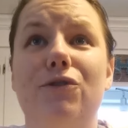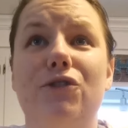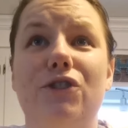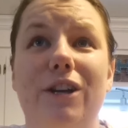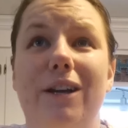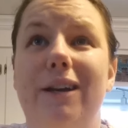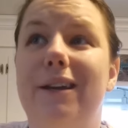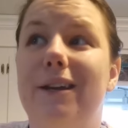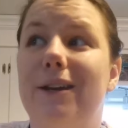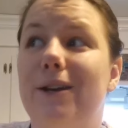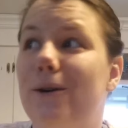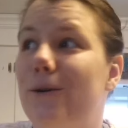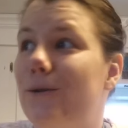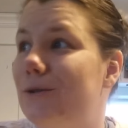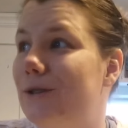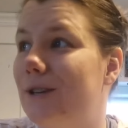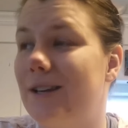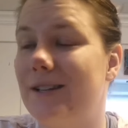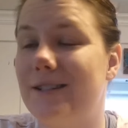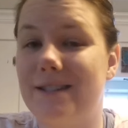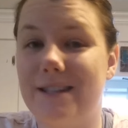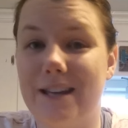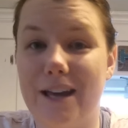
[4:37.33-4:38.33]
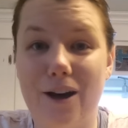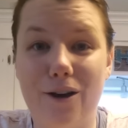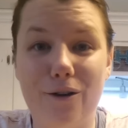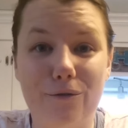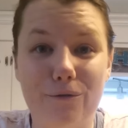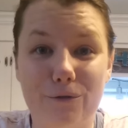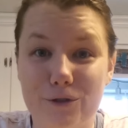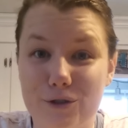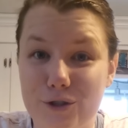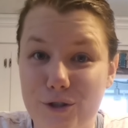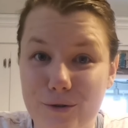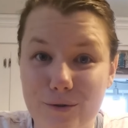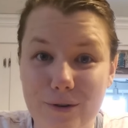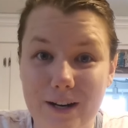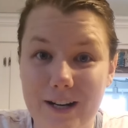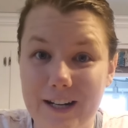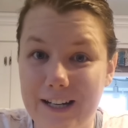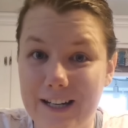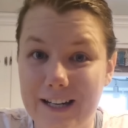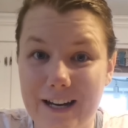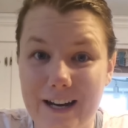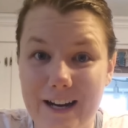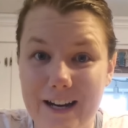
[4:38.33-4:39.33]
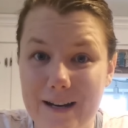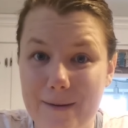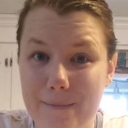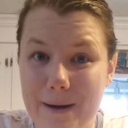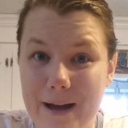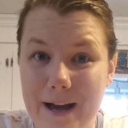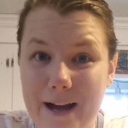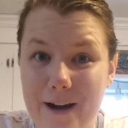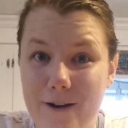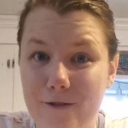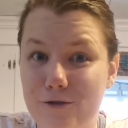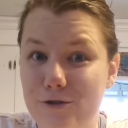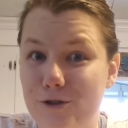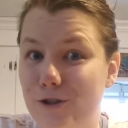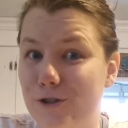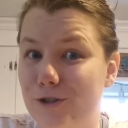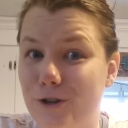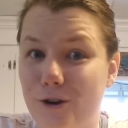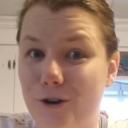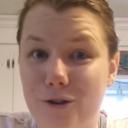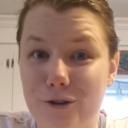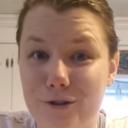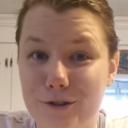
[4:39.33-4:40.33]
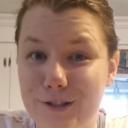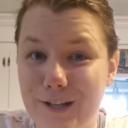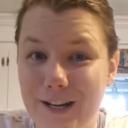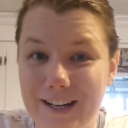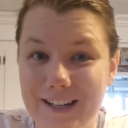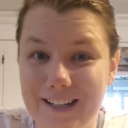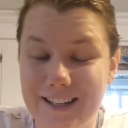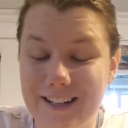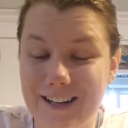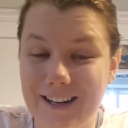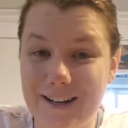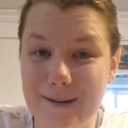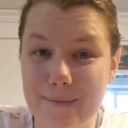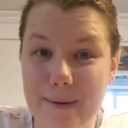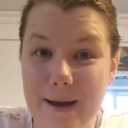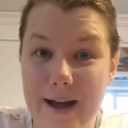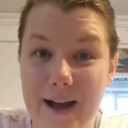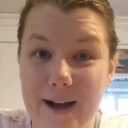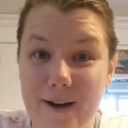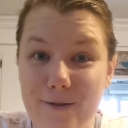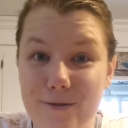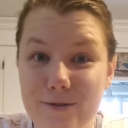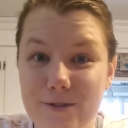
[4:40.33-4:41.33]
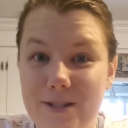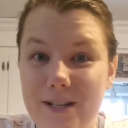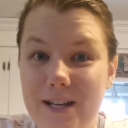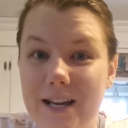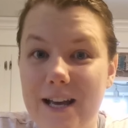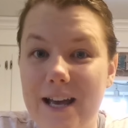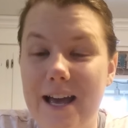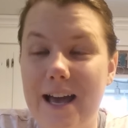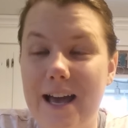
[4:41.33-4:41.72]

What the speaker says: chicken goes on sale for $2.99 a pound or $1.99 a pound.